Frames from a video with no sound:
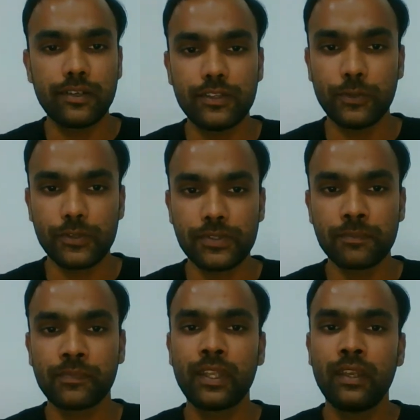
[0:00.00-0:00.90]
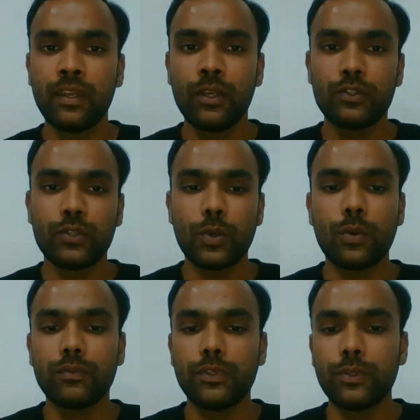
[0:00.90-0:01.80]
resource.
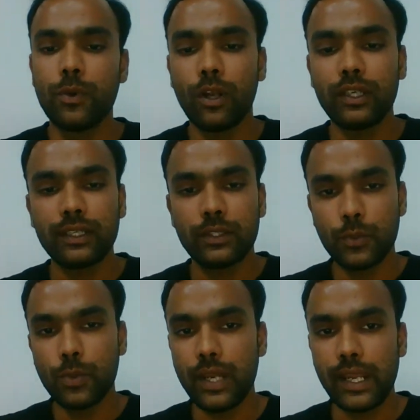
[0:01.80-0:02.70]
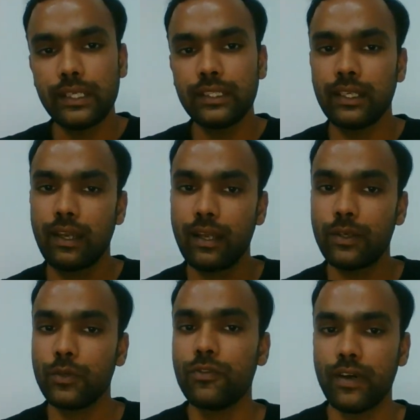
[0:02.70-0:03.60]
So you got 2.8
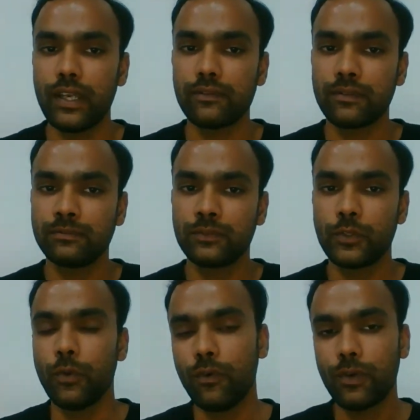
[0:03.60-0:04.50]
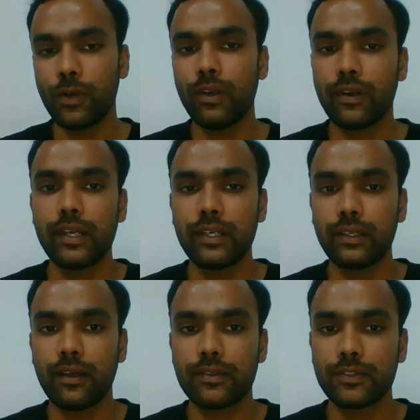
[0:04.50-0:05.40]
and 2.5. So overall
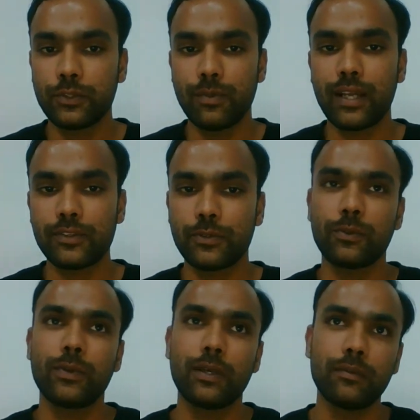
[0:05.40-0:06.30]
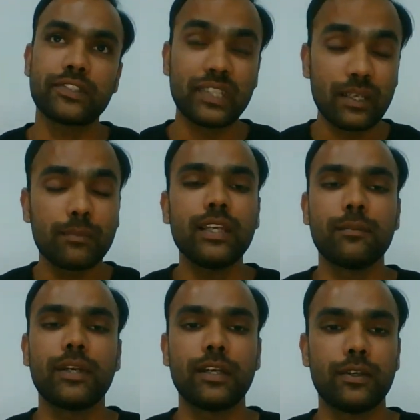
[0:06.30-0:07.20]
writing task to band score will still be
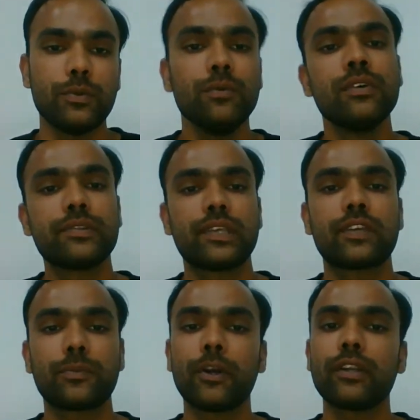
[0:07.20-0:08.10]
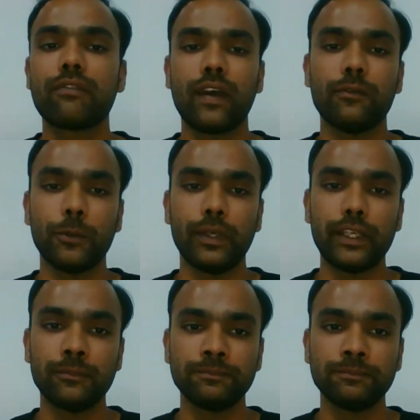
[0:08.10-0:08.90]
limited to 6.5 only.